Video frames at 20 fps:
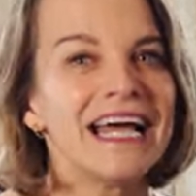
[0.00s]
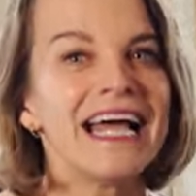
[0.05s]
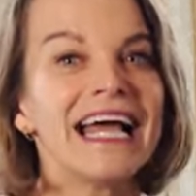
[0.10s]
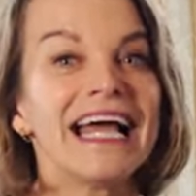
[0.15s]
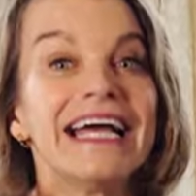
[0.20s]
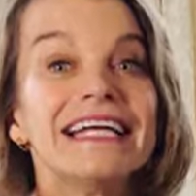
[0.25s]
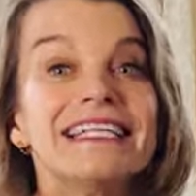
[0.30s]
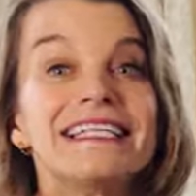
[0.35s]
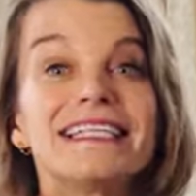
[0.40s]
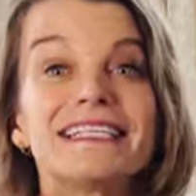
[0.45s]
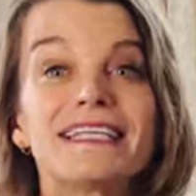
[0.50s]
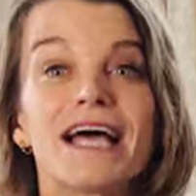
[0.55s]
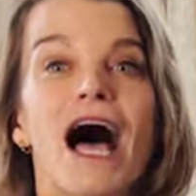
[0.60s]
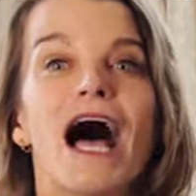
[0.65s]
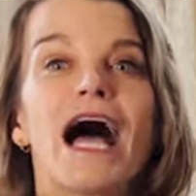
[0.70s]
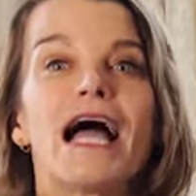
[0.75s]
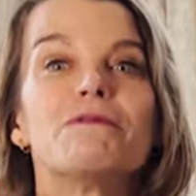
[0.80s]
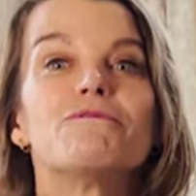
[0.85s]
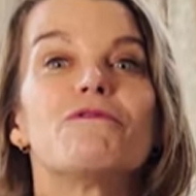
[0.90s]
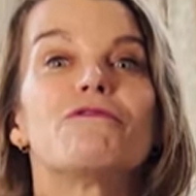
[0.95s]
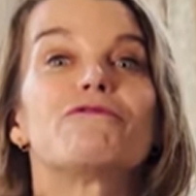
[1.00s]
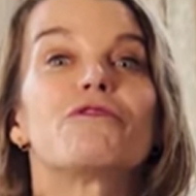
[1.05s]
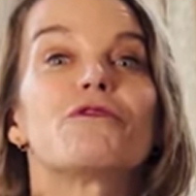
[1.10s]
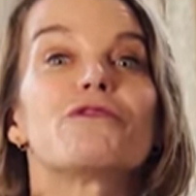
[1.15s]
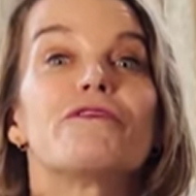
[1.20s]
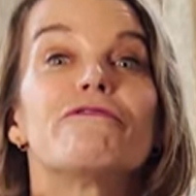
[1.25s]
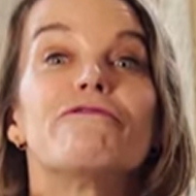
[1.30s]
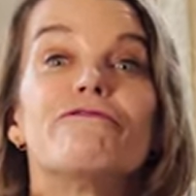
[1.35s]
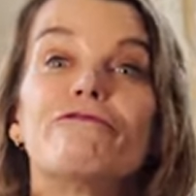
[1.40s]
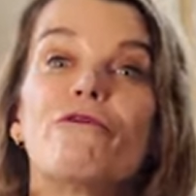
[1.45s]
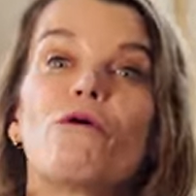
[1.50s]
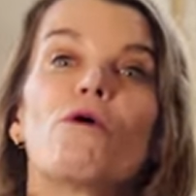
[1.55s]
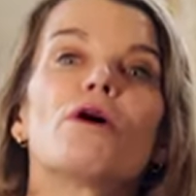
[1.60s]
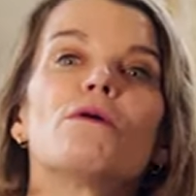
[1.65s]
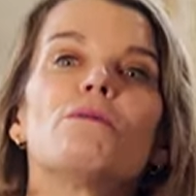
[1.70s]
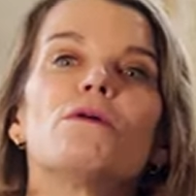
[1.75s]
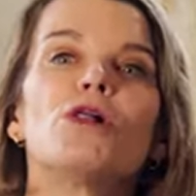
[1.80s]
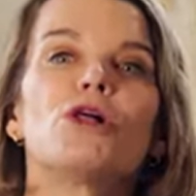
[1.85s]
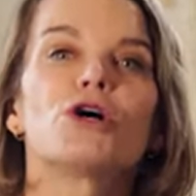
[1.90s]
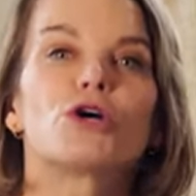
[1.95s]
It's time for the
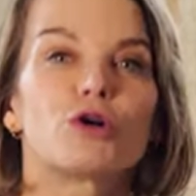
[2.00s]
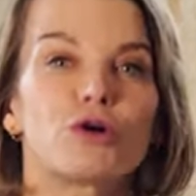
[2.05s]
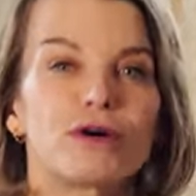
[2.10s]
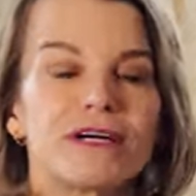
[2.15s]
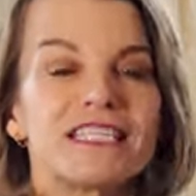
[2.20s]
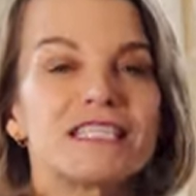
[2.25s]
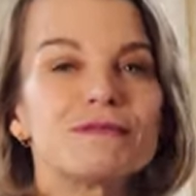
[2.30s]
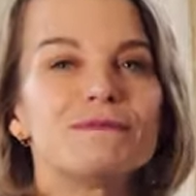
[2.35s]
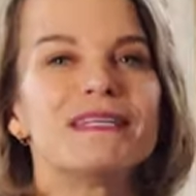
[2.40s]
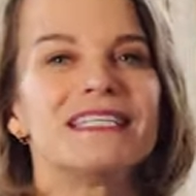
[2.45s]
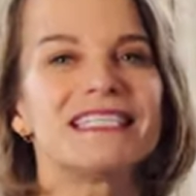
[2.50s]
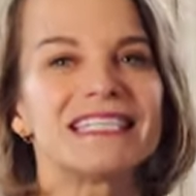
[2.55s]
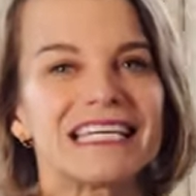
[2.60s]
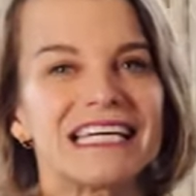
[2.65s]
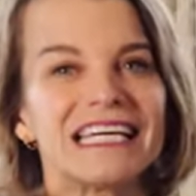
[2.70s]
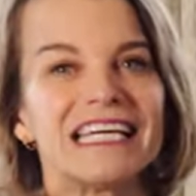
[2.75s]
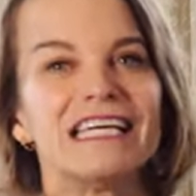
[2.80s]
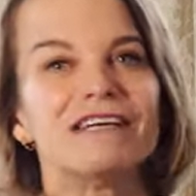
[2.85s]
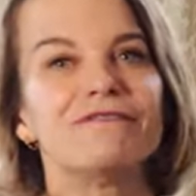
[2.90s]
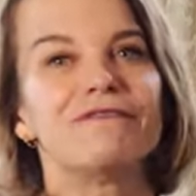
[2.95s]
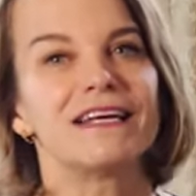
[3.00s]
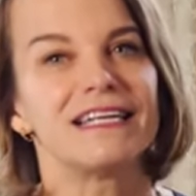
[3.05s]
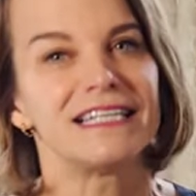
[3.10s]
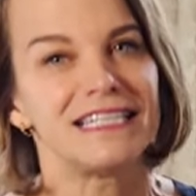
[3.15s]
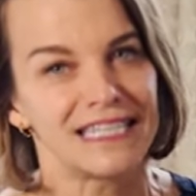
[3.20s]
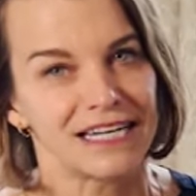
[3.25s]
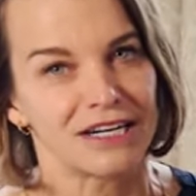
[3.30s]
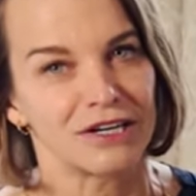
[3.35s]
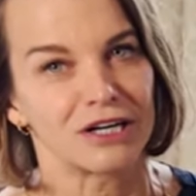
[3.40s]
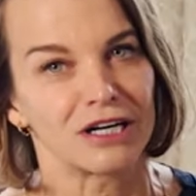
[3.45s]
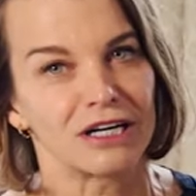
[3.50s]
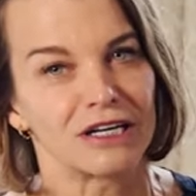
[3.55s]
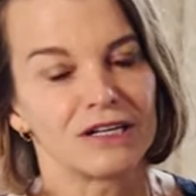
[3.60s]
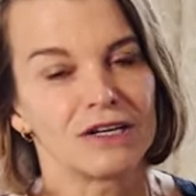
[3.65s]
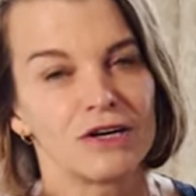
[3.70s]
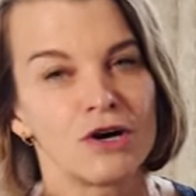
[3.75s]
formal Christmas Eve dinner,